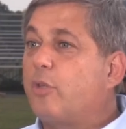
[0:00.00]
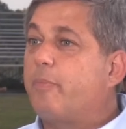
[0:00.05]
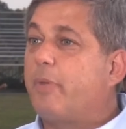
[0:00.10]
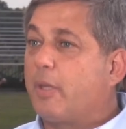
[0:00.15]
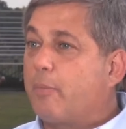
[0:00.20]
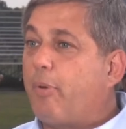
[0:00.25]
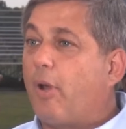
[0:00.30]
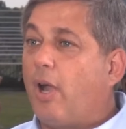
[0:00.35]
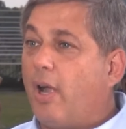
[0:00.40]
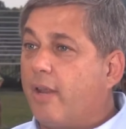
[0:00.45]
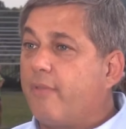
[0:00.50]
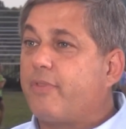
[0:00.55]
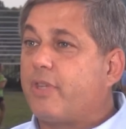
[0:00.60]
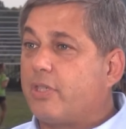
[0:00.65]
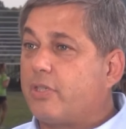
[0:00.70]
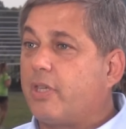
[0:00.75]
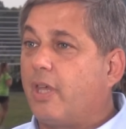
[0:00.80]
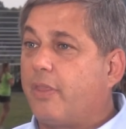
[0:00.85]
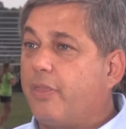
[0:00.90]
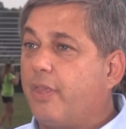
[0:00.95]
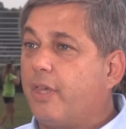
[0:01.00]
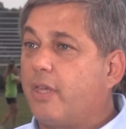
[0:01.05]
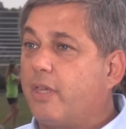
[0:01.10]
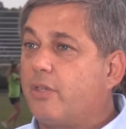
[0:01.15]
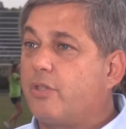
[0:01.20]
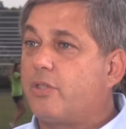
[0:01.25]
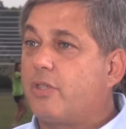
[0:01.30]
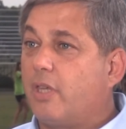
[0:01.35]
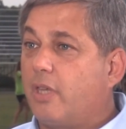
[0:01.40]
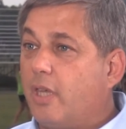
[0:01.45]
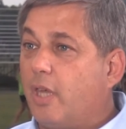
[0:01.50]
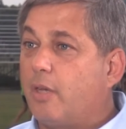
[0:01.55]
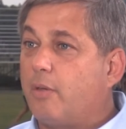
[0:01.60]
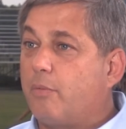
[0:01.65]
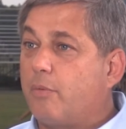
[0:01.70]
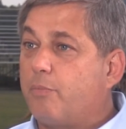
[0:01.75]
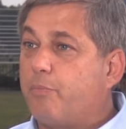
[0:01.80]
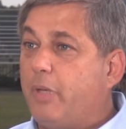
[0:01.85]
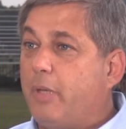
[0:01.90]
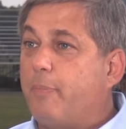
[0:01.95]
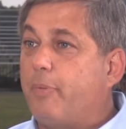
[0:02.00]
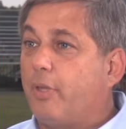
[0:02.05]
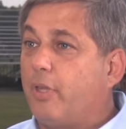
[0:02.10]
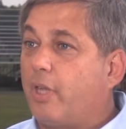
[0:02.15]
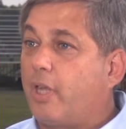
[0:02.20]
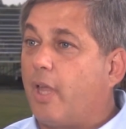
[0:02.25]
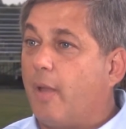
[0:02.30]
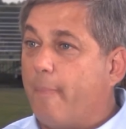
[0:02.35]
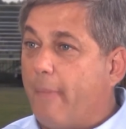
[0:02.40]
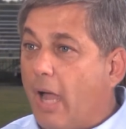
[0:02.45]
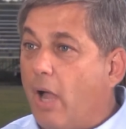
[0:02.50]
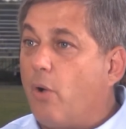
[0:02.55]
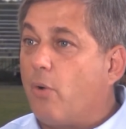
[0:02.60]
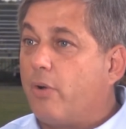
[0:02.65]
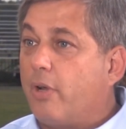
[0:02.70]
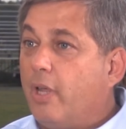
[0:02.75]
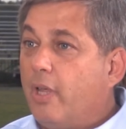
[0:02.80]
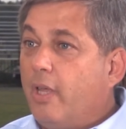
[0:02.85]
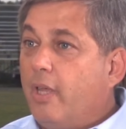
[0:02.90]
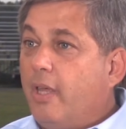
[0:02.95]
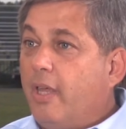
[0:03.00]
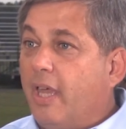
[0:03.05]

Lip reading: that's a big part of this, I think, is to get people to come out